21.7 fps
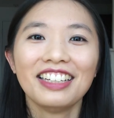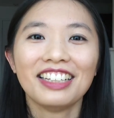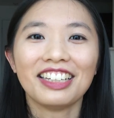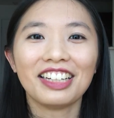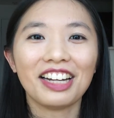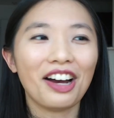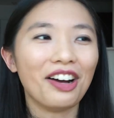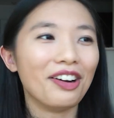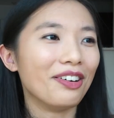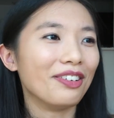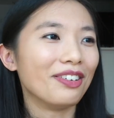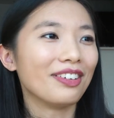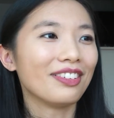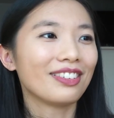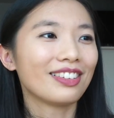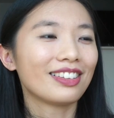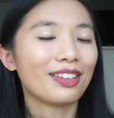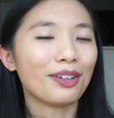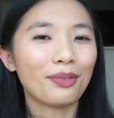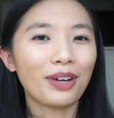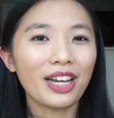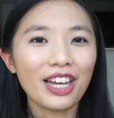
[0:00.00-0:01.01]
You know,
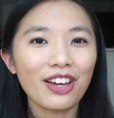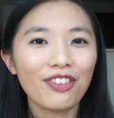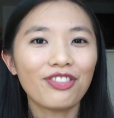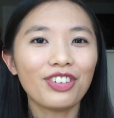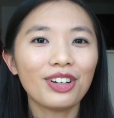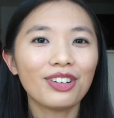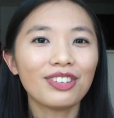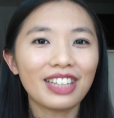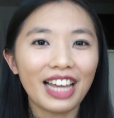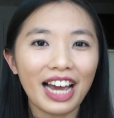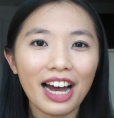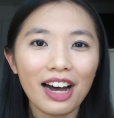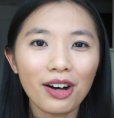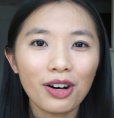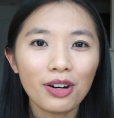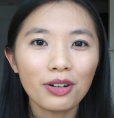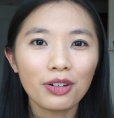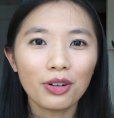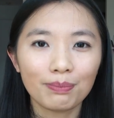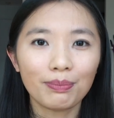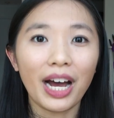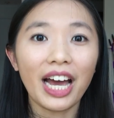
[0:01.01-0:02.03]
the way I feel
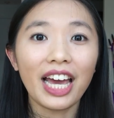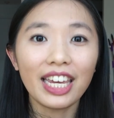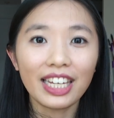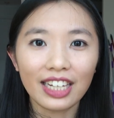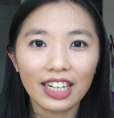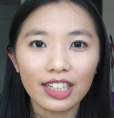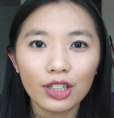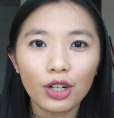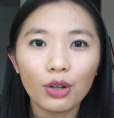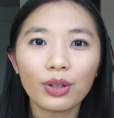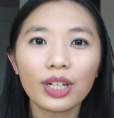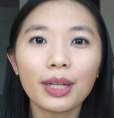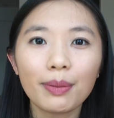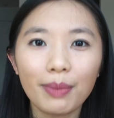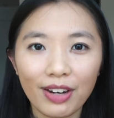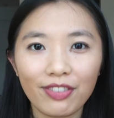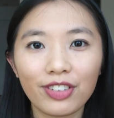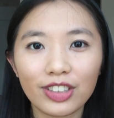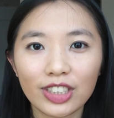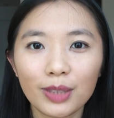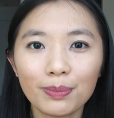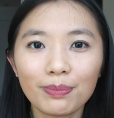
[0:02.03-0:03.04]
now, buying and owning
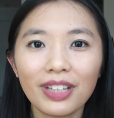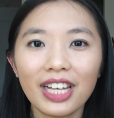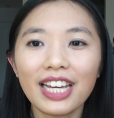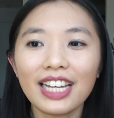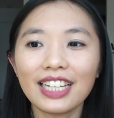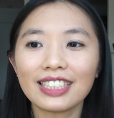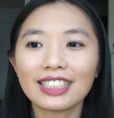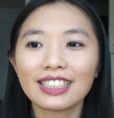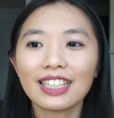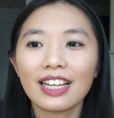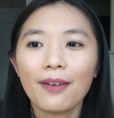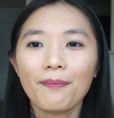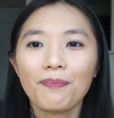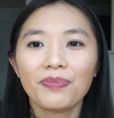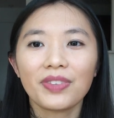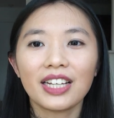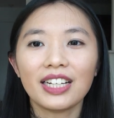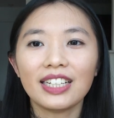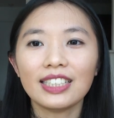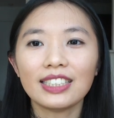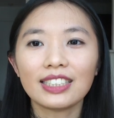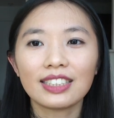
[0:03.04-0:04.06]
my first place,
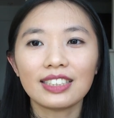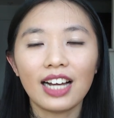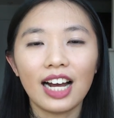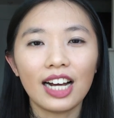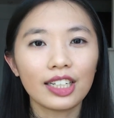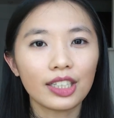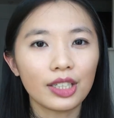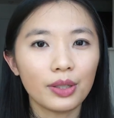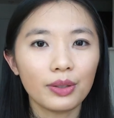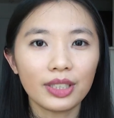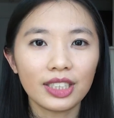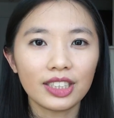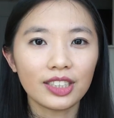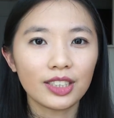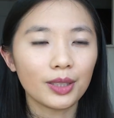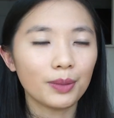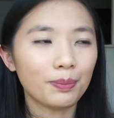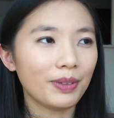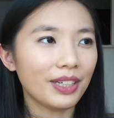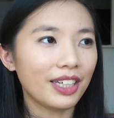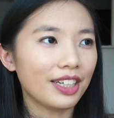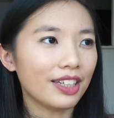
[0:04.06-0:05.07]
is not going
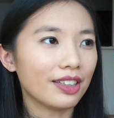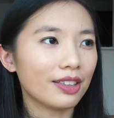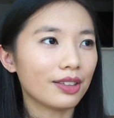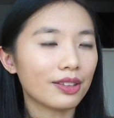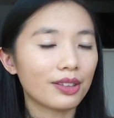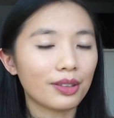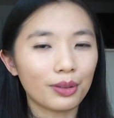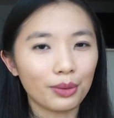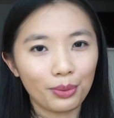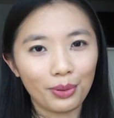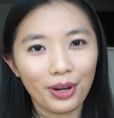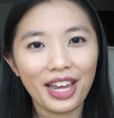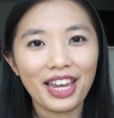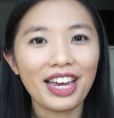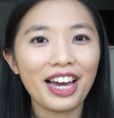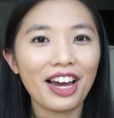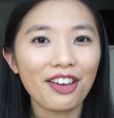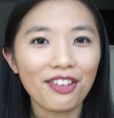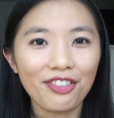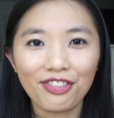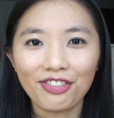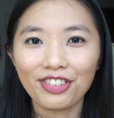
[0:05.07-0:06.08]
to be the way
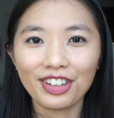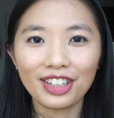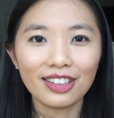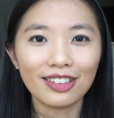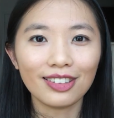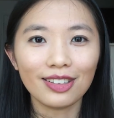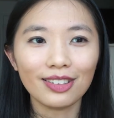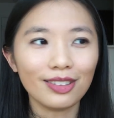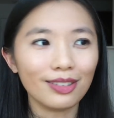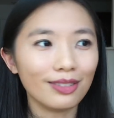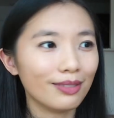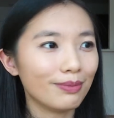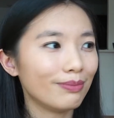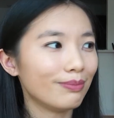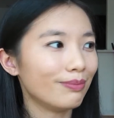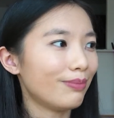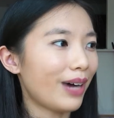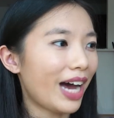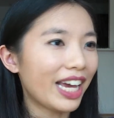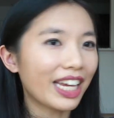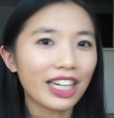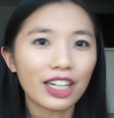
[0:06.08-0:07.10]
I feel
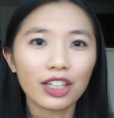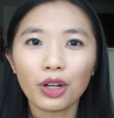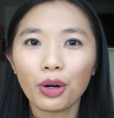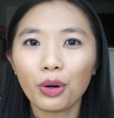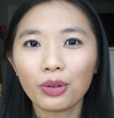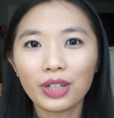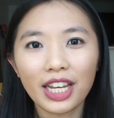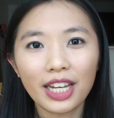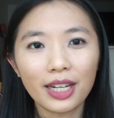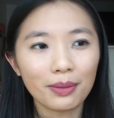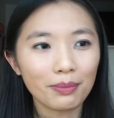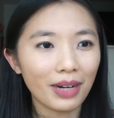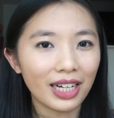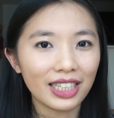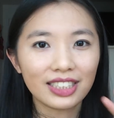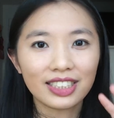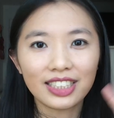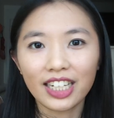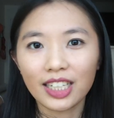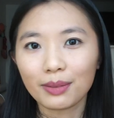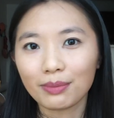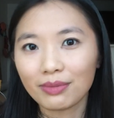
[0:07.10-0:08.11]
buying and owning my
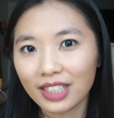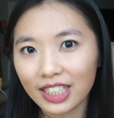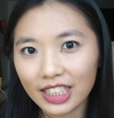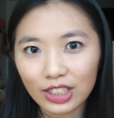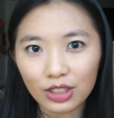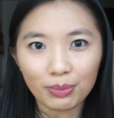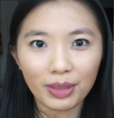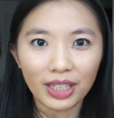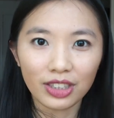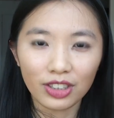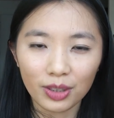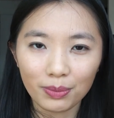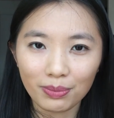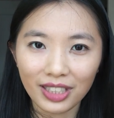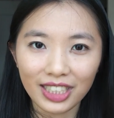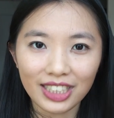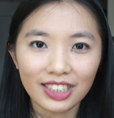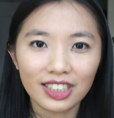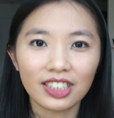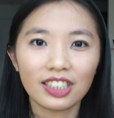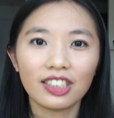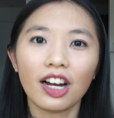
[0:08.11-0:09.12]
second place or my third
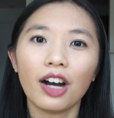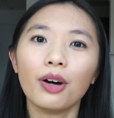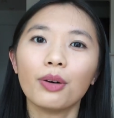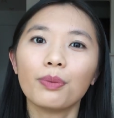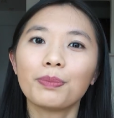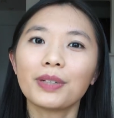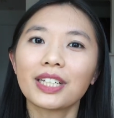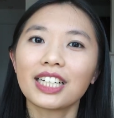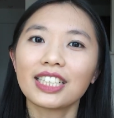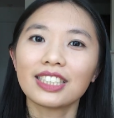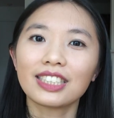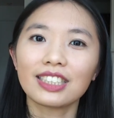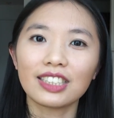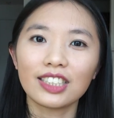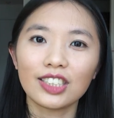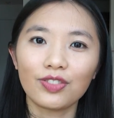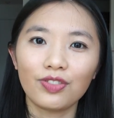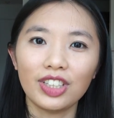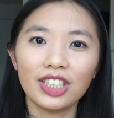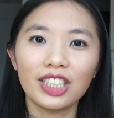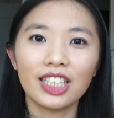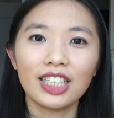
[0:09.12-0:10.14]
place, you know, because
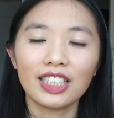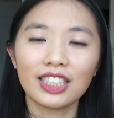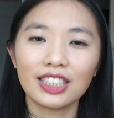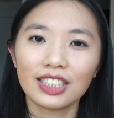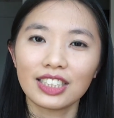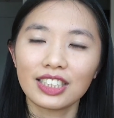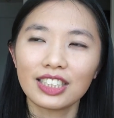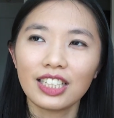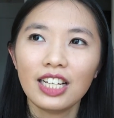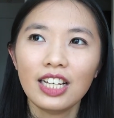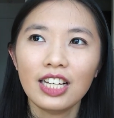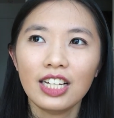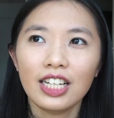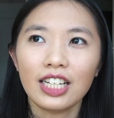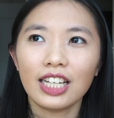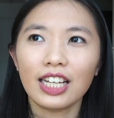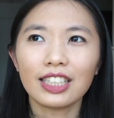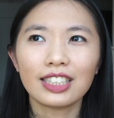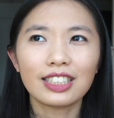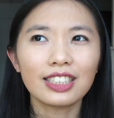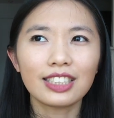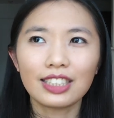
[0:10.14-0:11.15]
this feeling is,
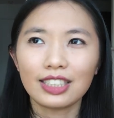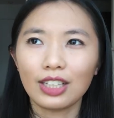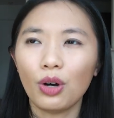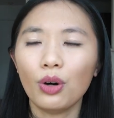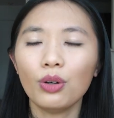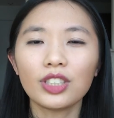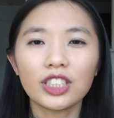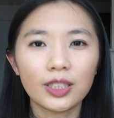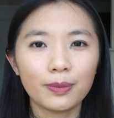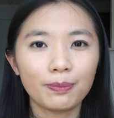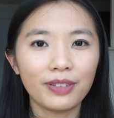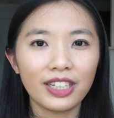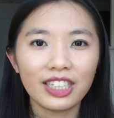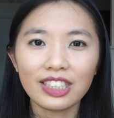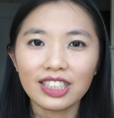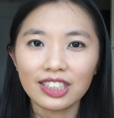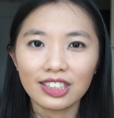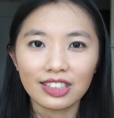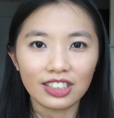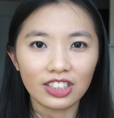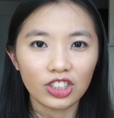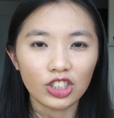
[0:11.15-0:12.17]
this whole
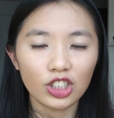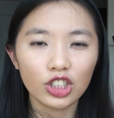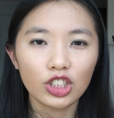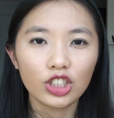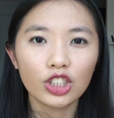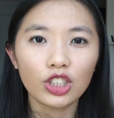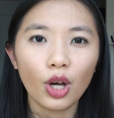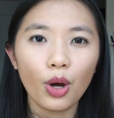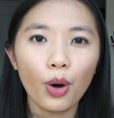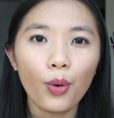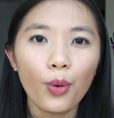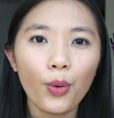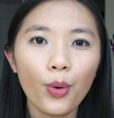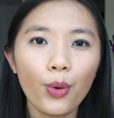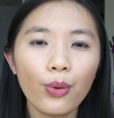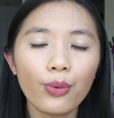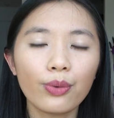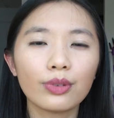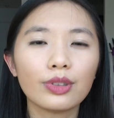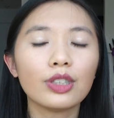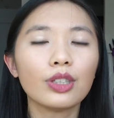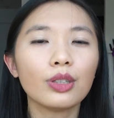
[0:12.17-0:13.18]
experience is just
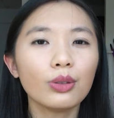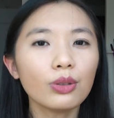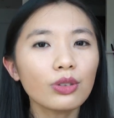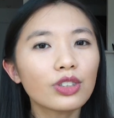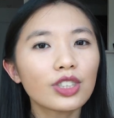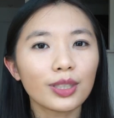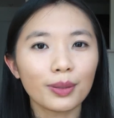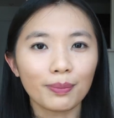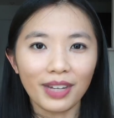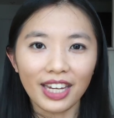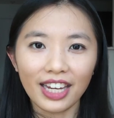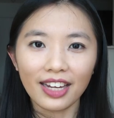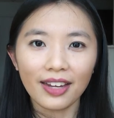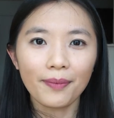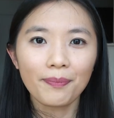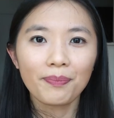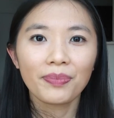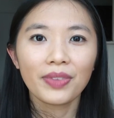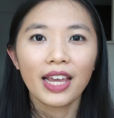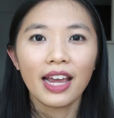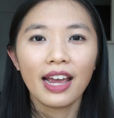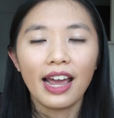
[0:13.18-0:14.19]
so new to
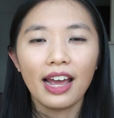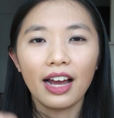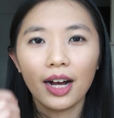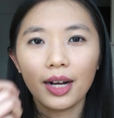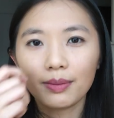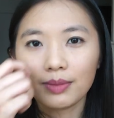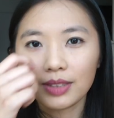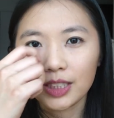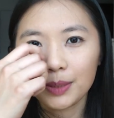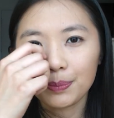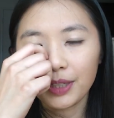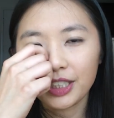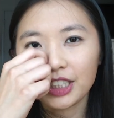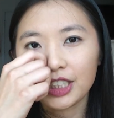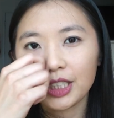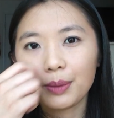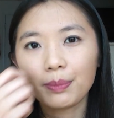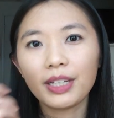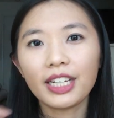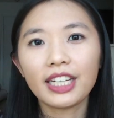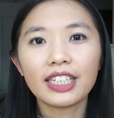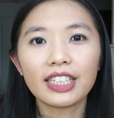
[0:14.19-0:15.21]
me, um,
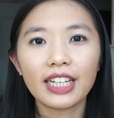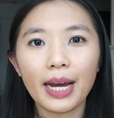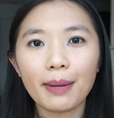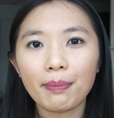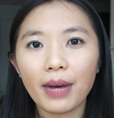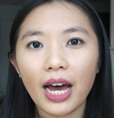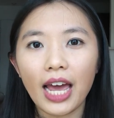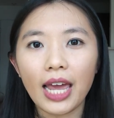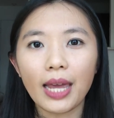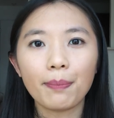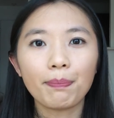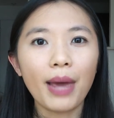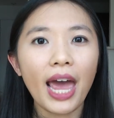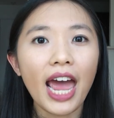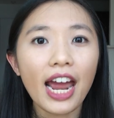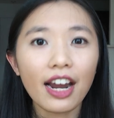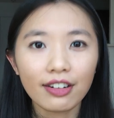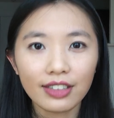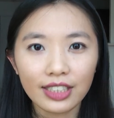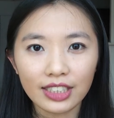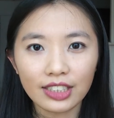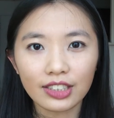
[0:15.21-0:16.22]
especially being that my
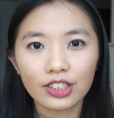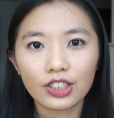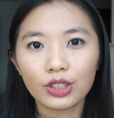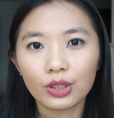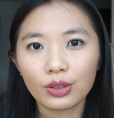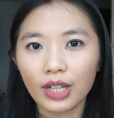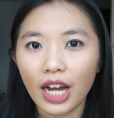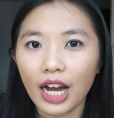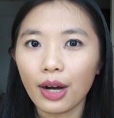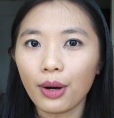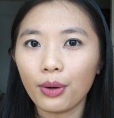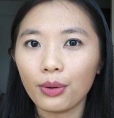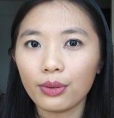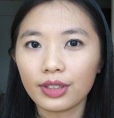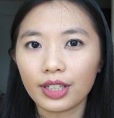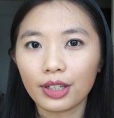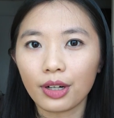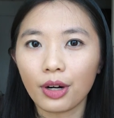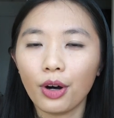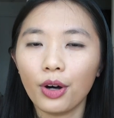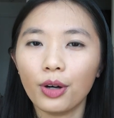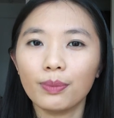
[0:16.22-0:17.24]
parents do not own
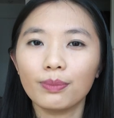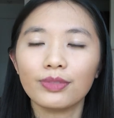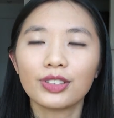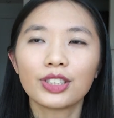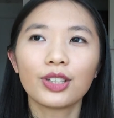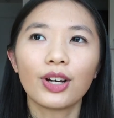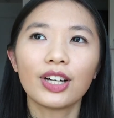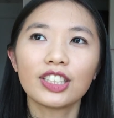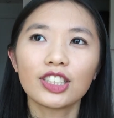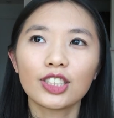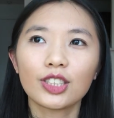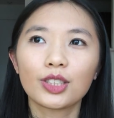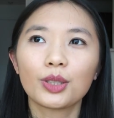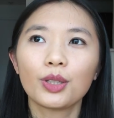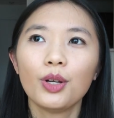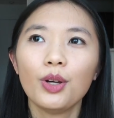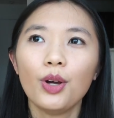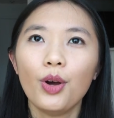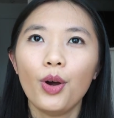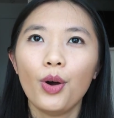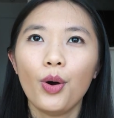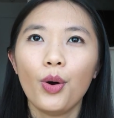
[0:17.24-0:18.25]
their home. So I just
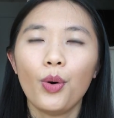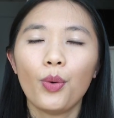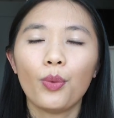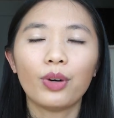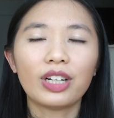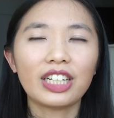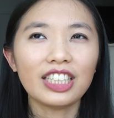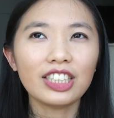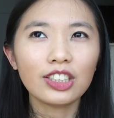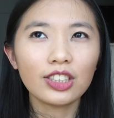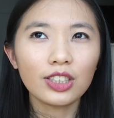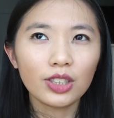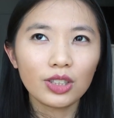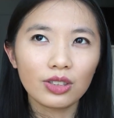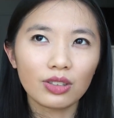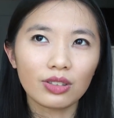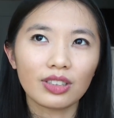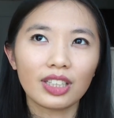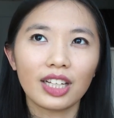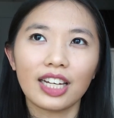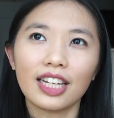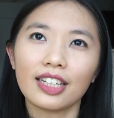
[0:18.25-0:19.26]
wanted
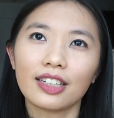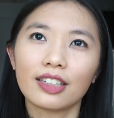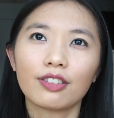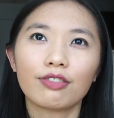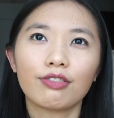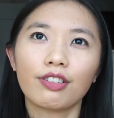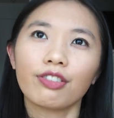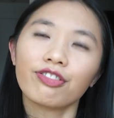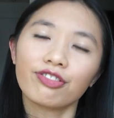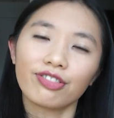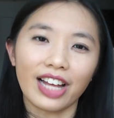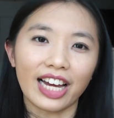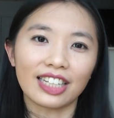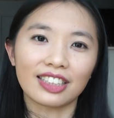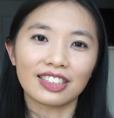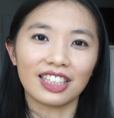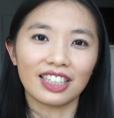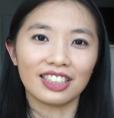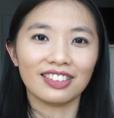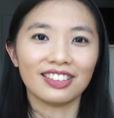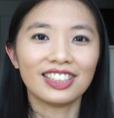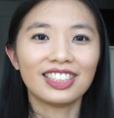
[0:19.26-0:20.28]
to like
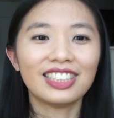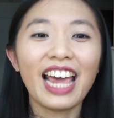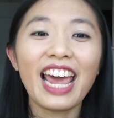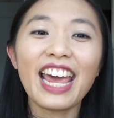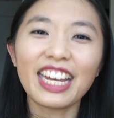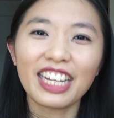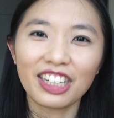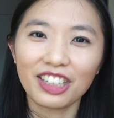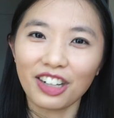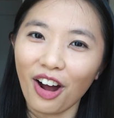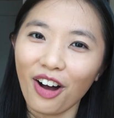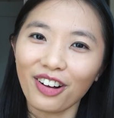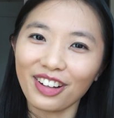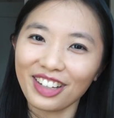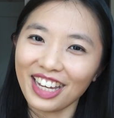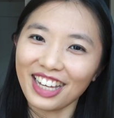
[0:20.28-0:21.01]
reflect and take it all